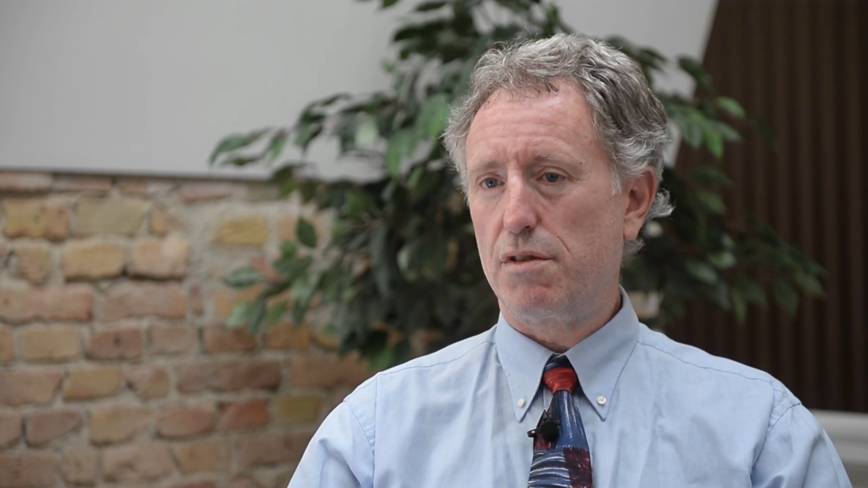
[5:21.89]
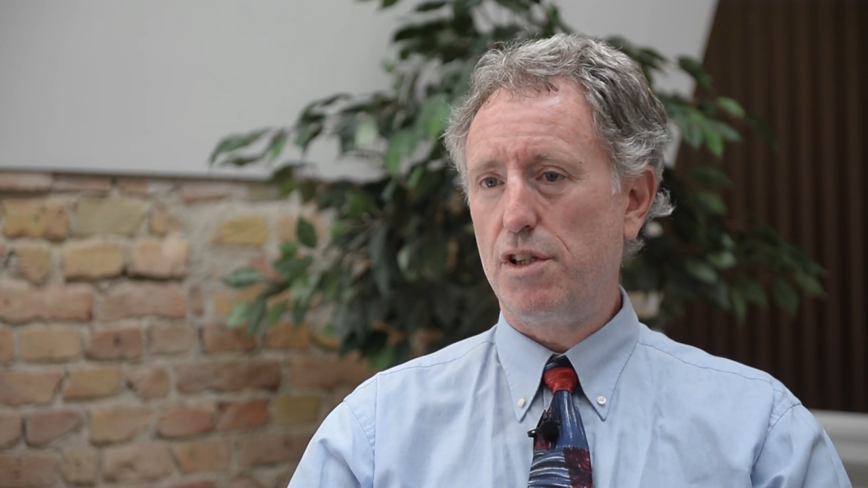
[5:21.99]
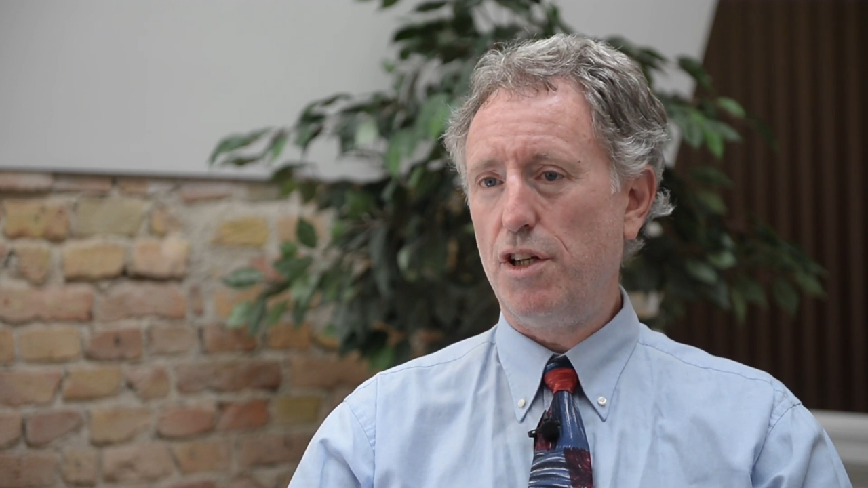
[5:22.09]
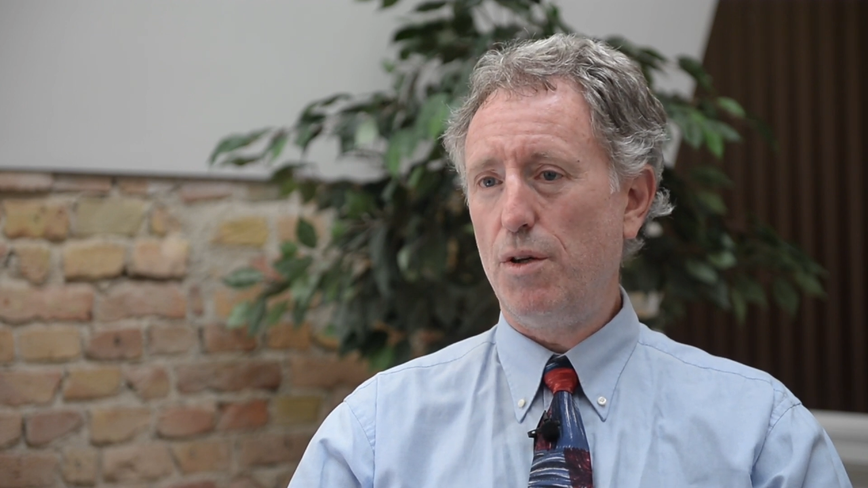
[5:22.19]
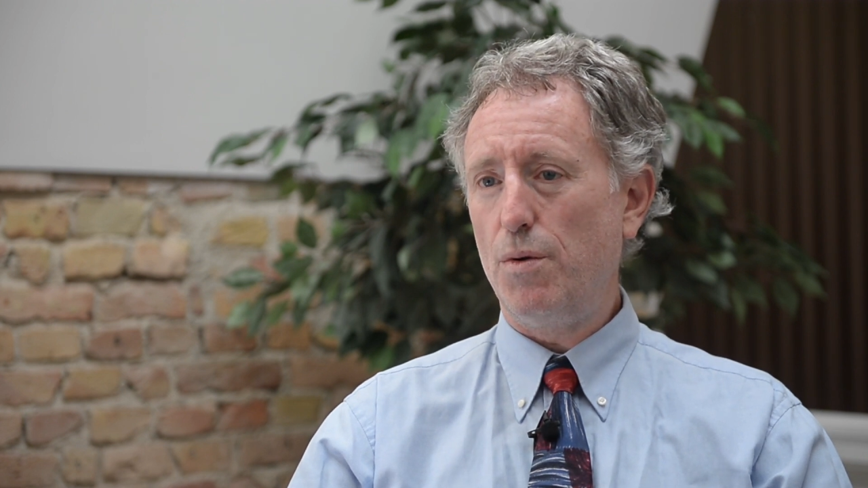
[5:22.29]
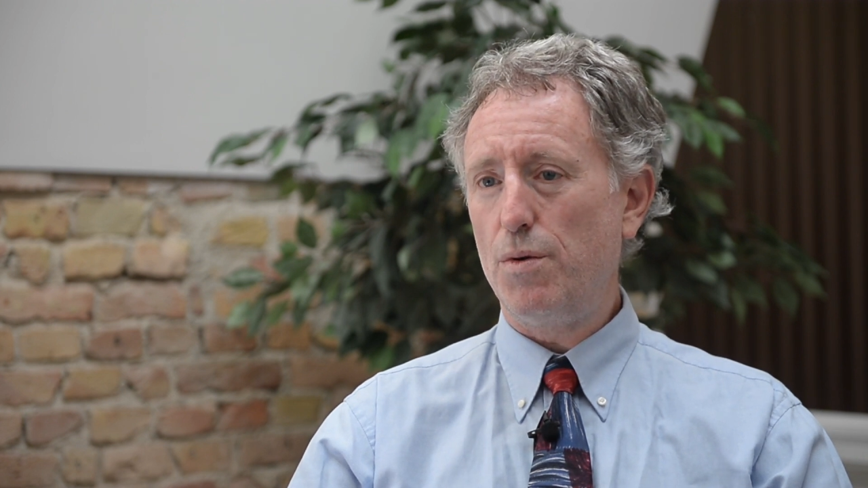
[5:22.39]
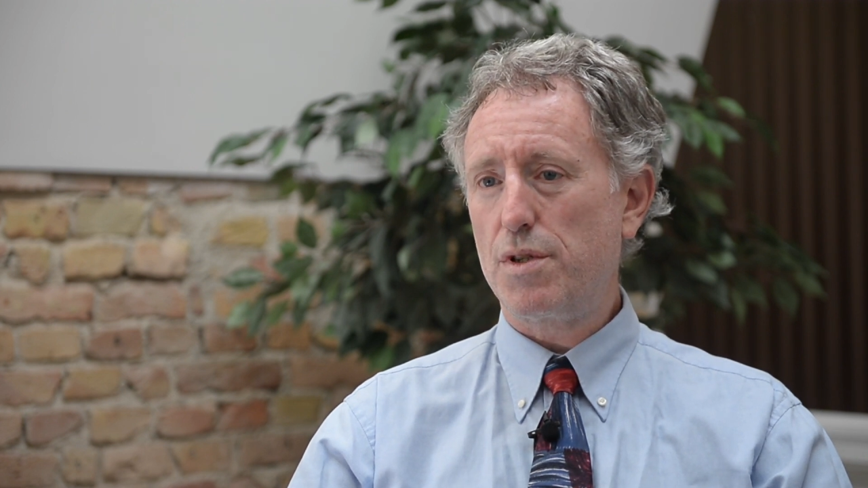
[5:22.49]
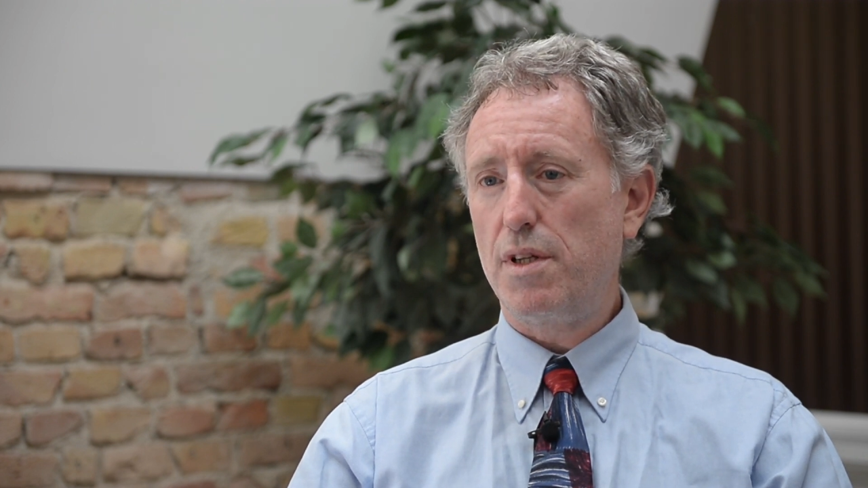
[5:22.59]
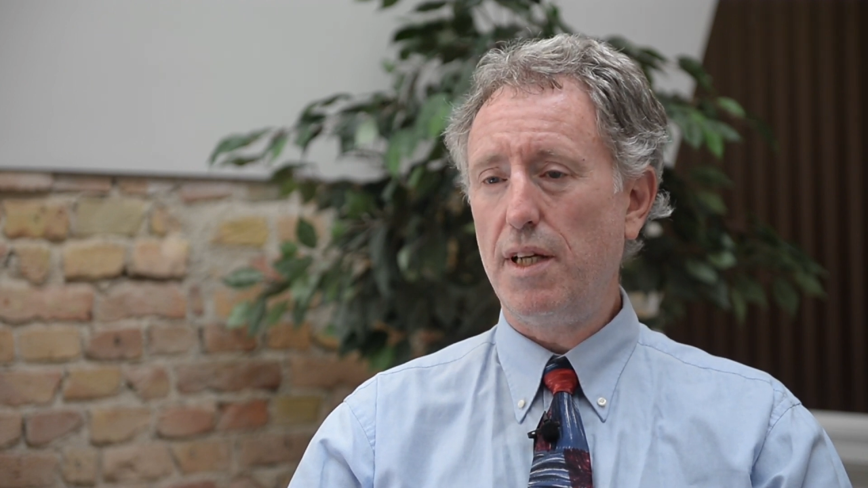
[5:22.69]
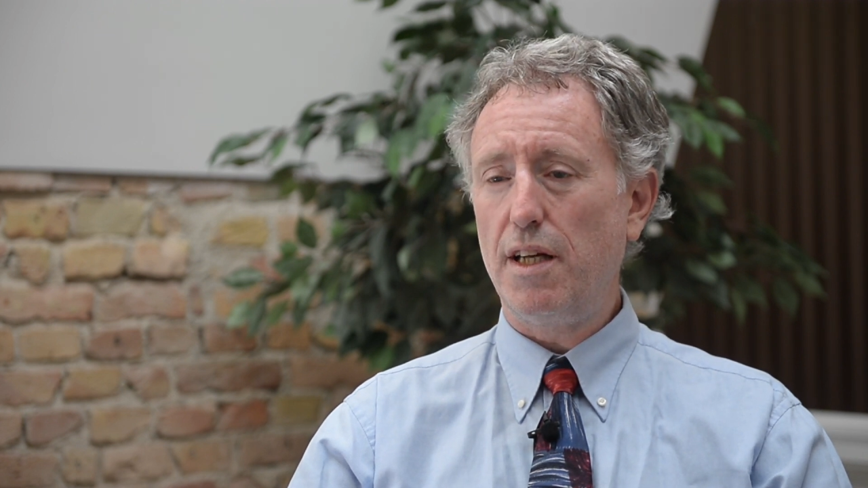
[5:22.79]
to
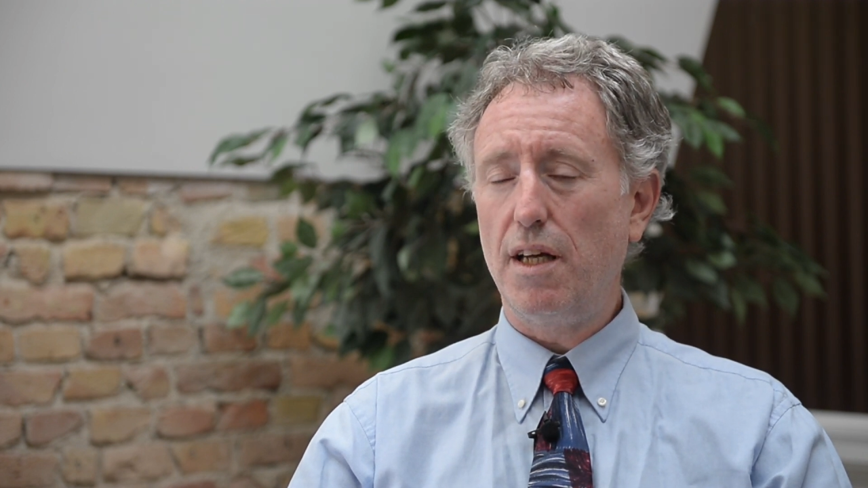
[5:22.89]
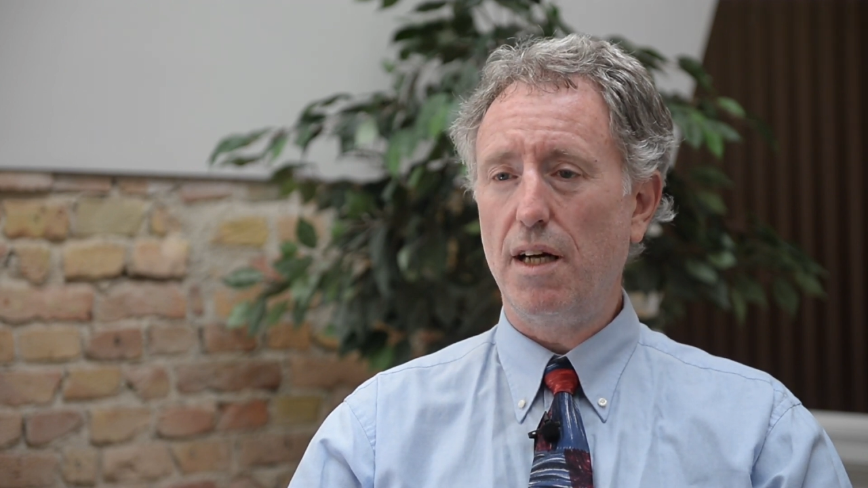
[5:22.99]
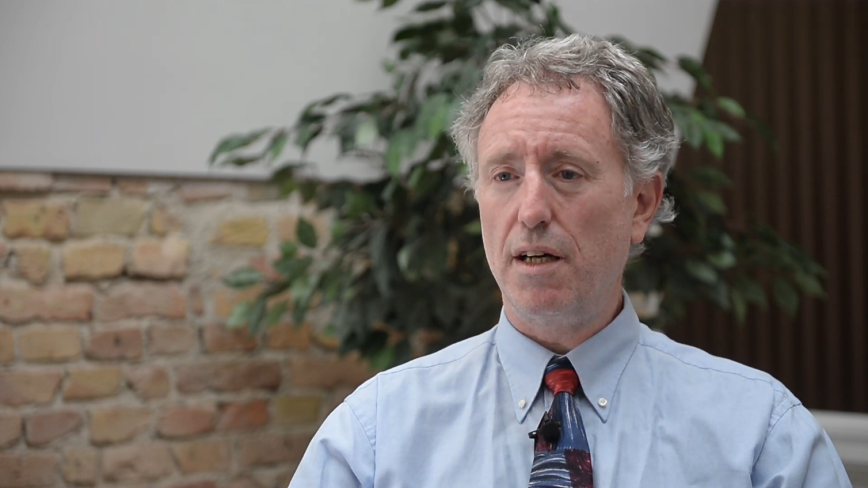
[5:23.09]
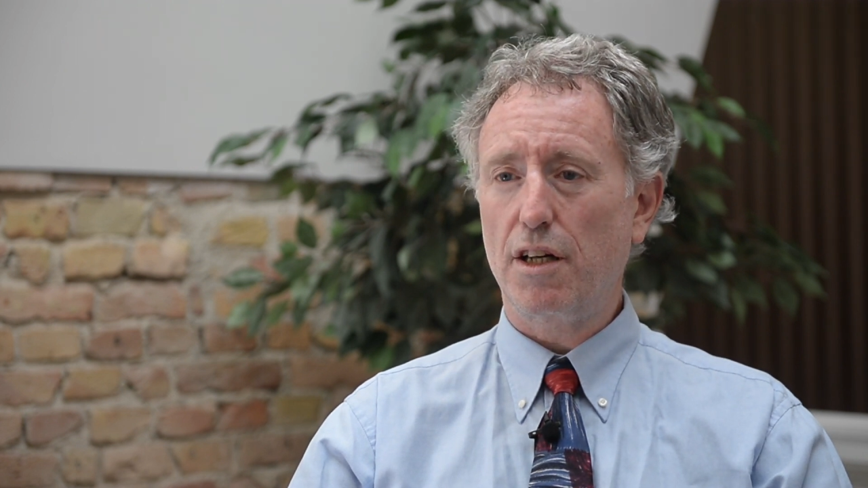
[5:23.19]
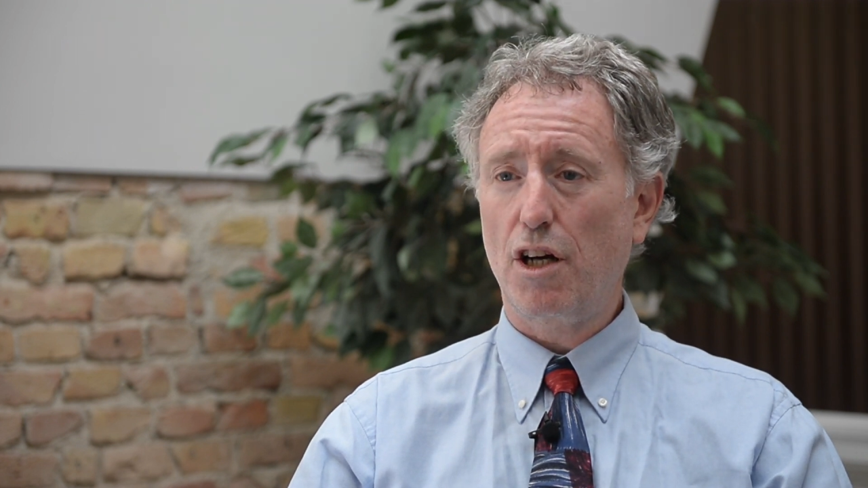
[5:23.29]
use the uh,